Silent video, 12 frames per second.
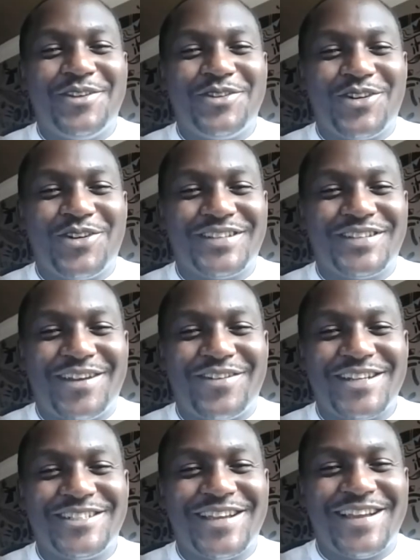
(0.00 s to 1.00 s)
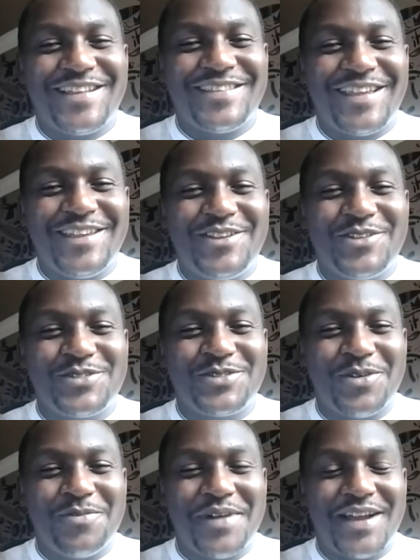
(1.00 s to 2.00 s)
Thank you, Dr. Rasha. Thank you
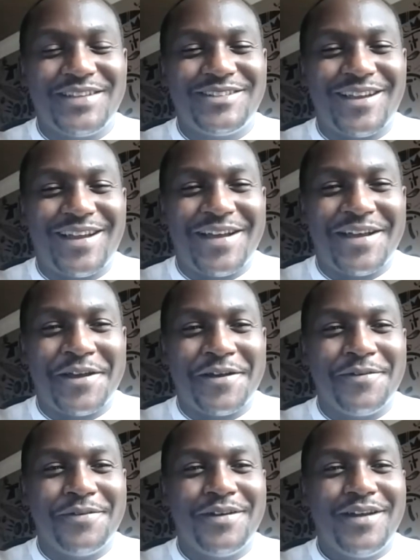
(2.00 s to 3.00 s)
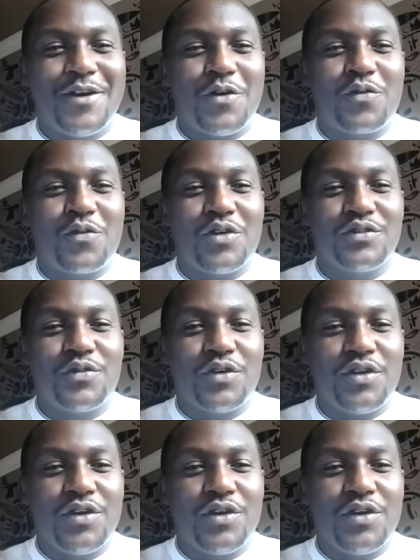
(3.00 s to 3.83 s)
so much, of course, for